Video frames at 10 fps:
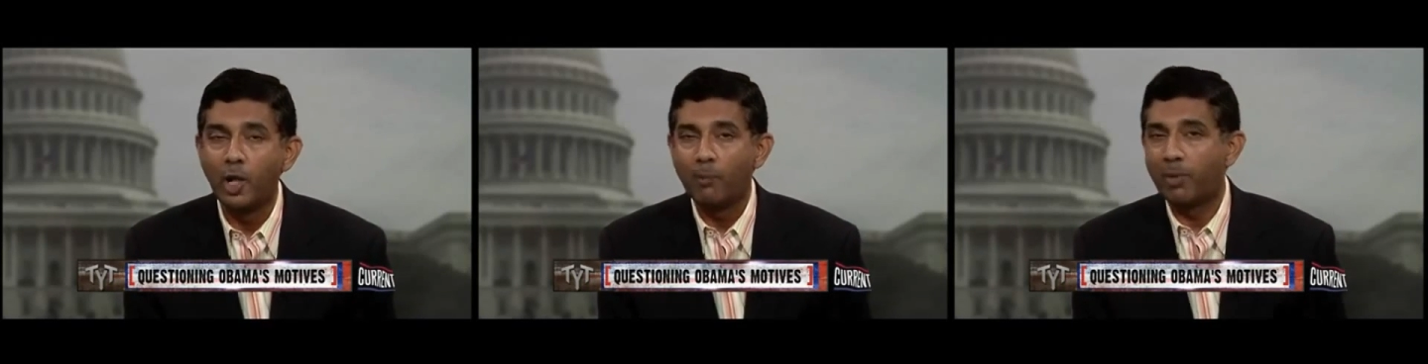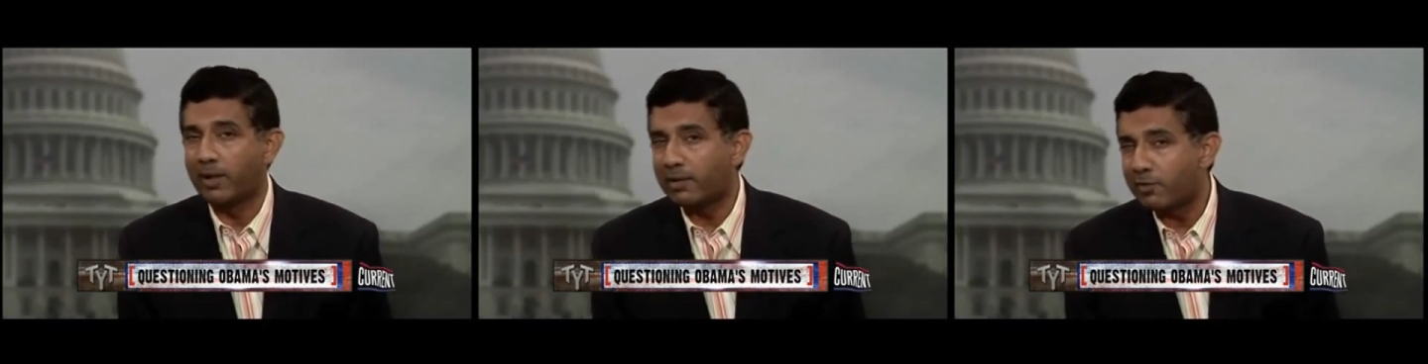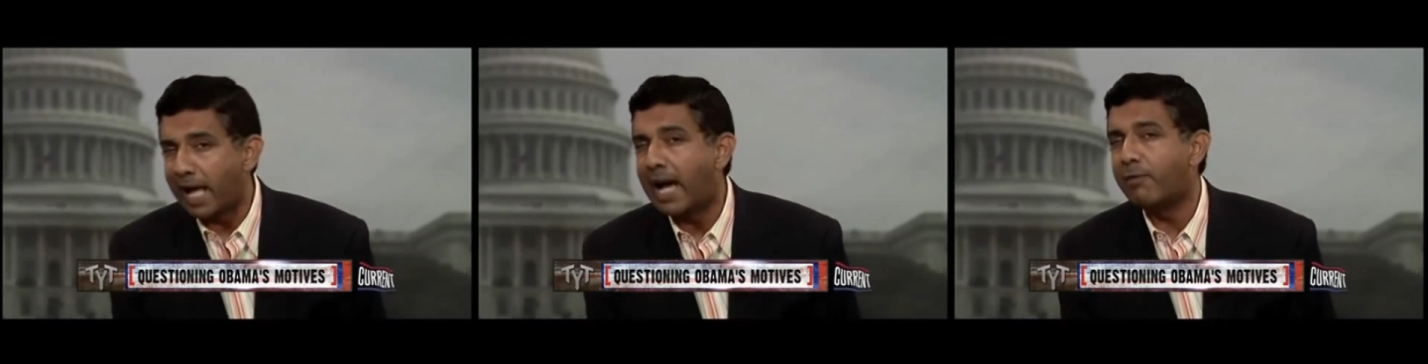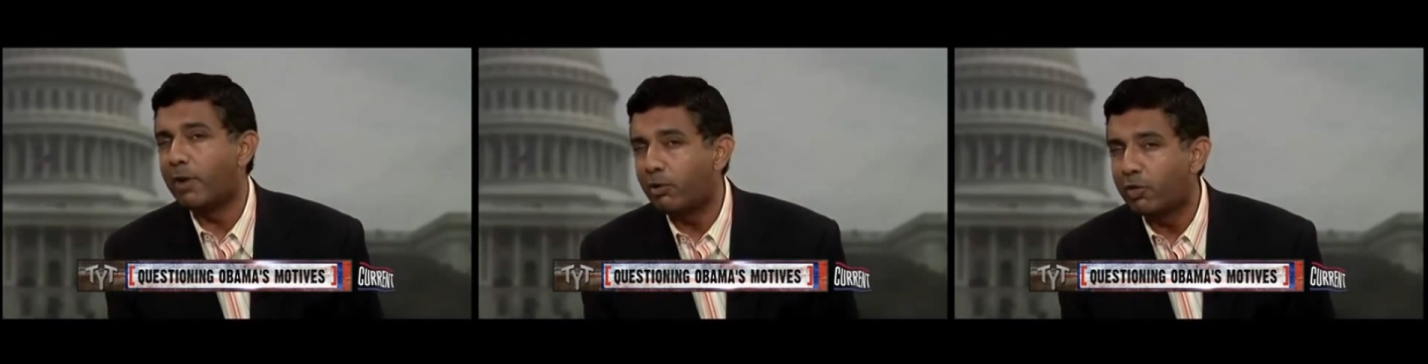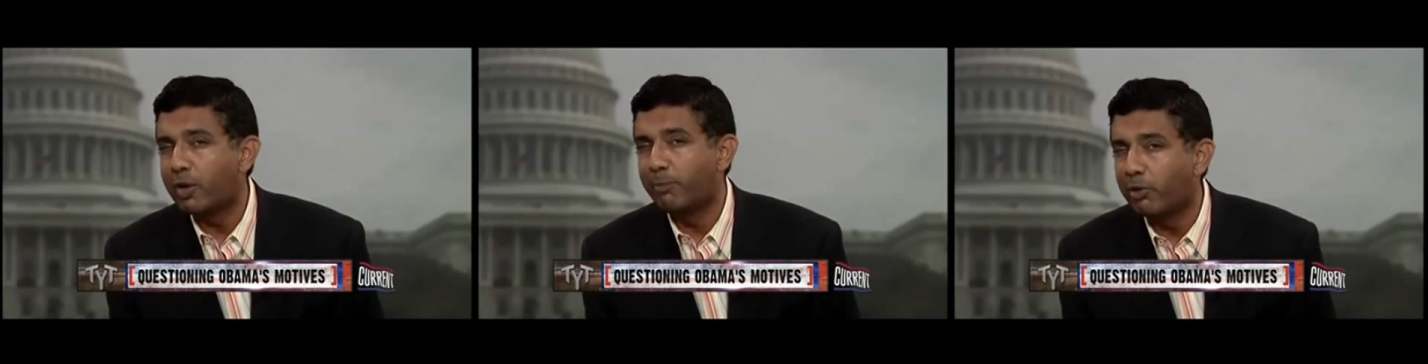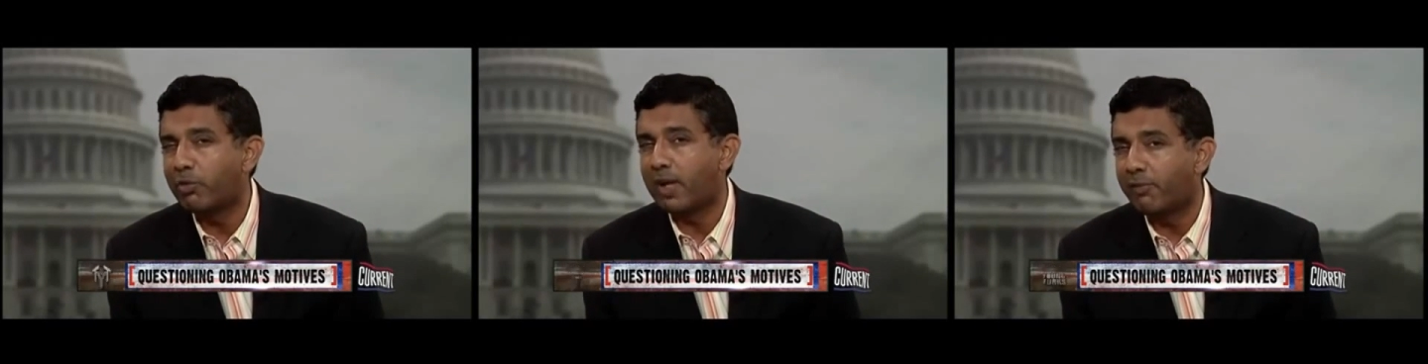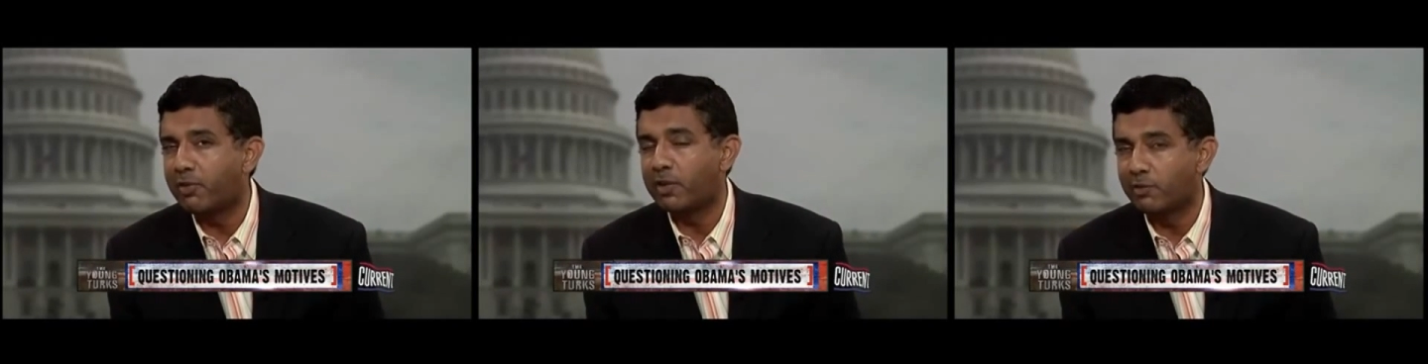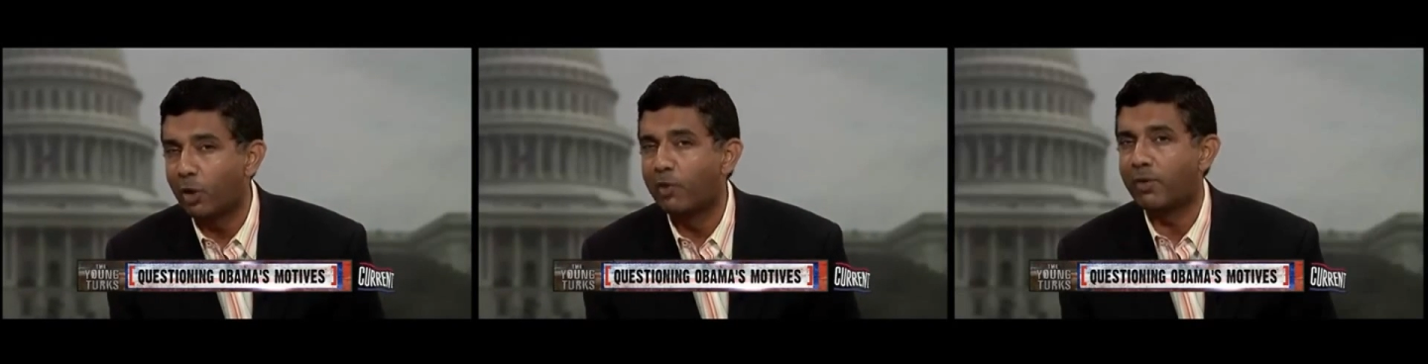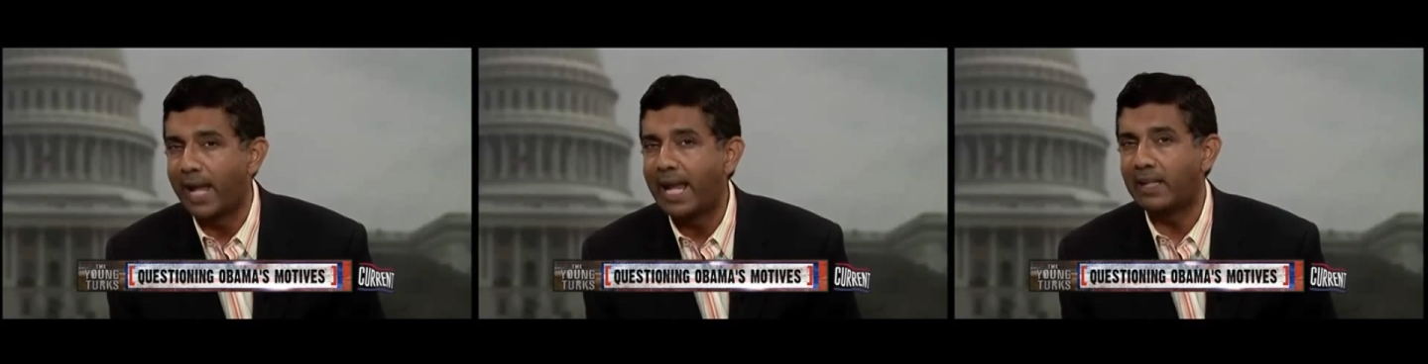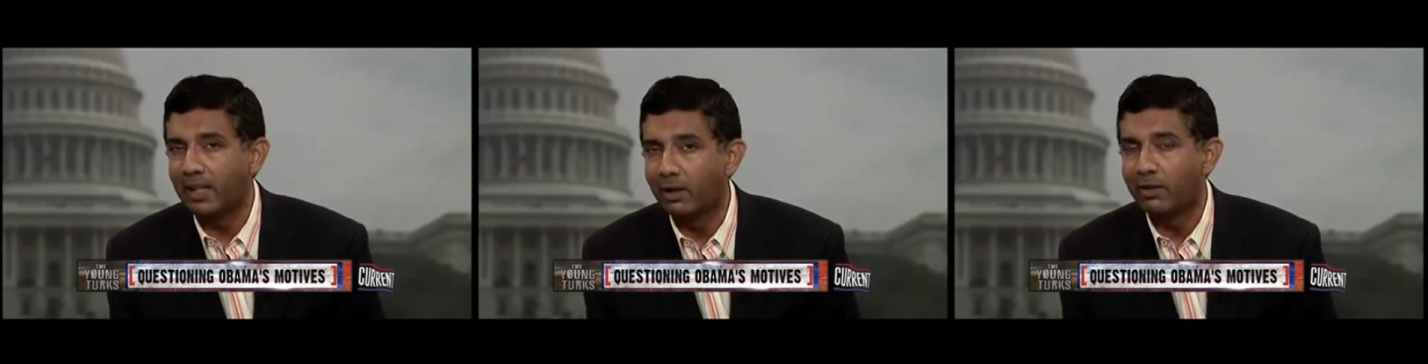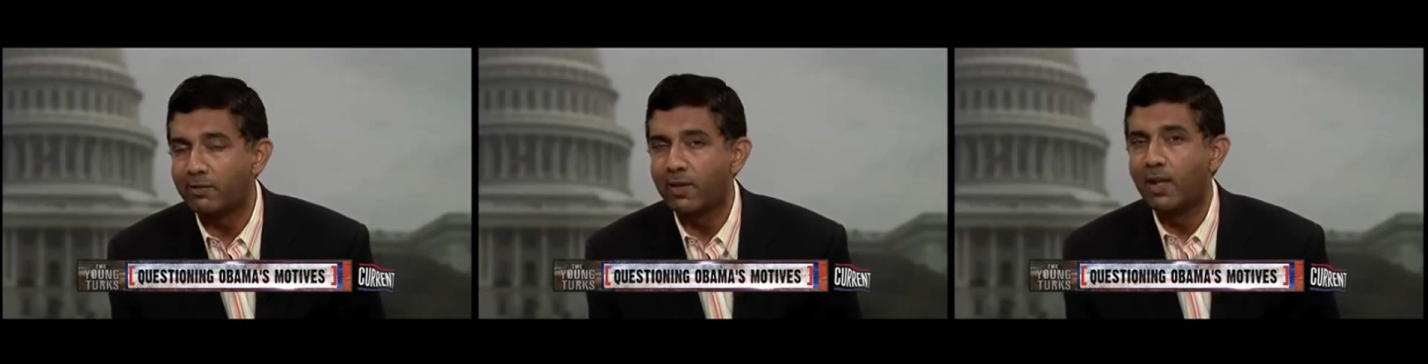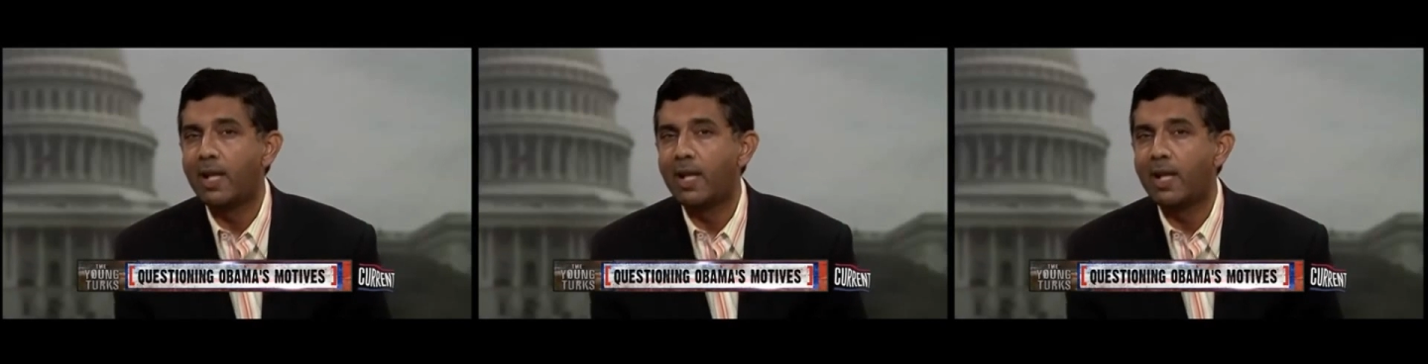But let's average the Bush deficits over 8 years,